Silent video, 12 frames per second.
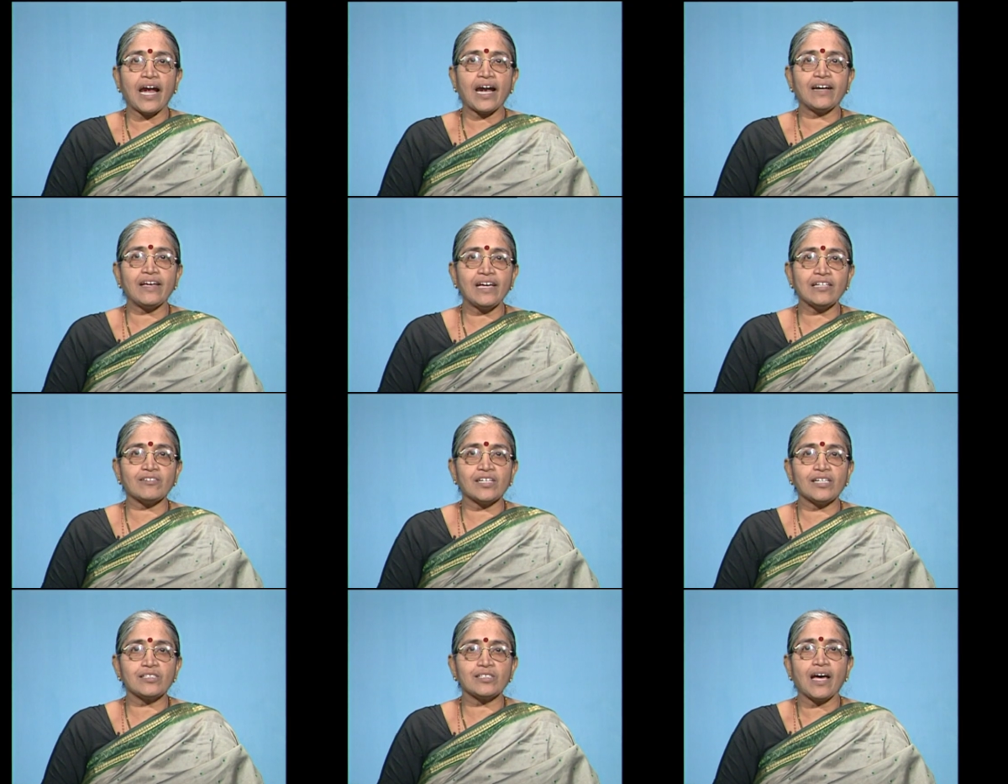and he
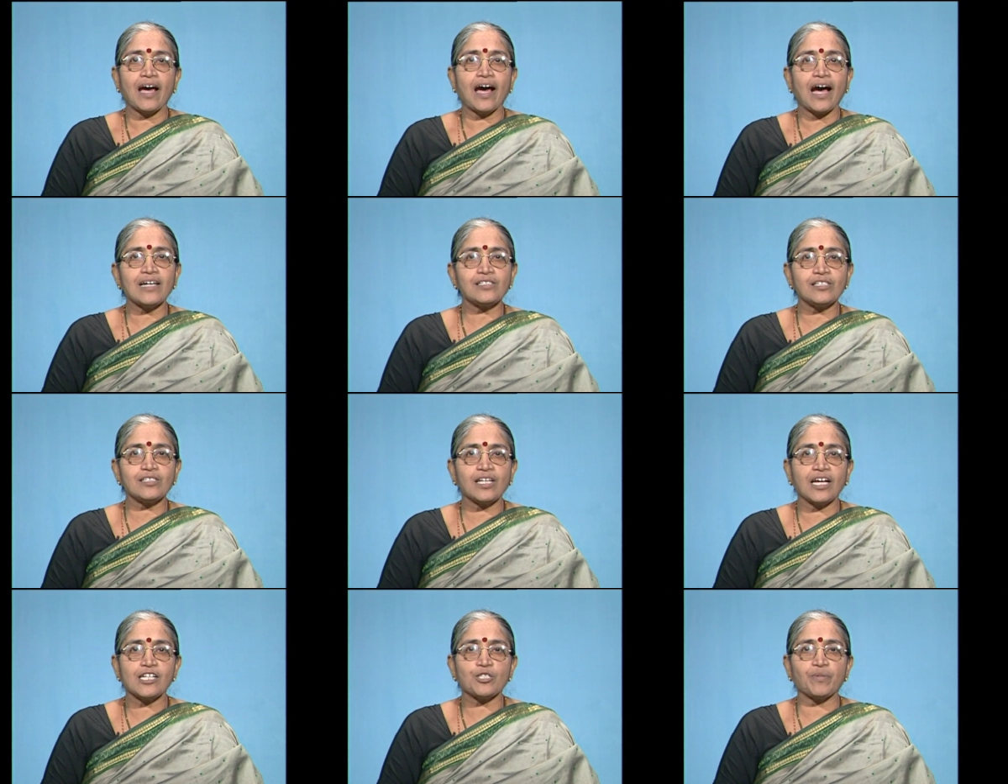thinks as a
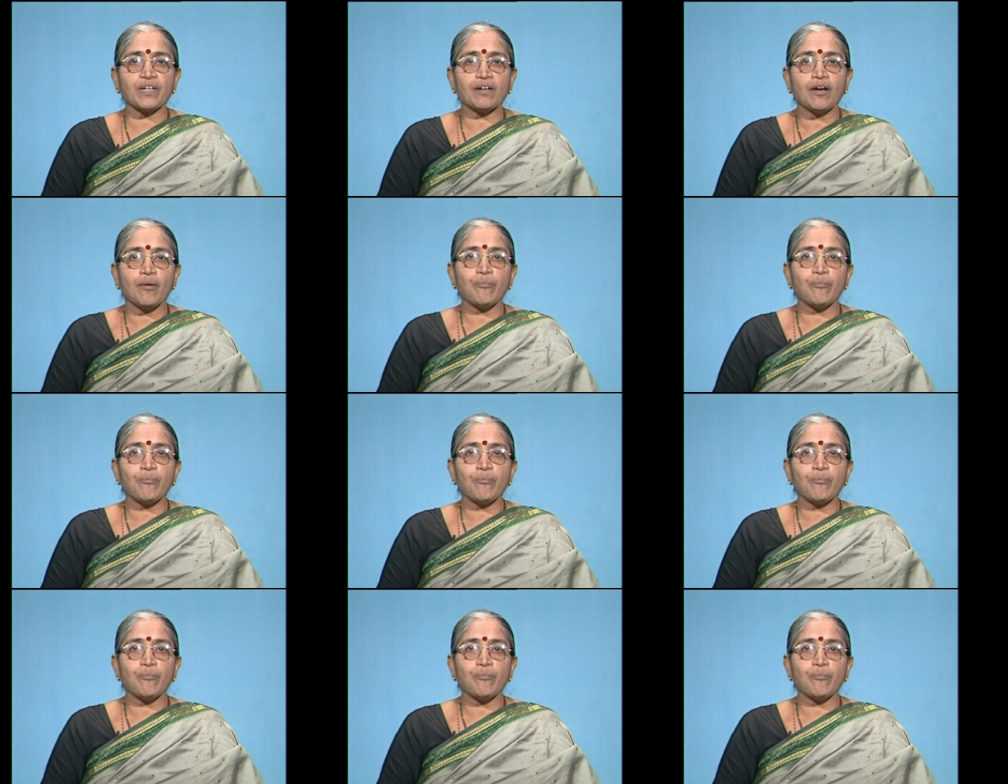salesman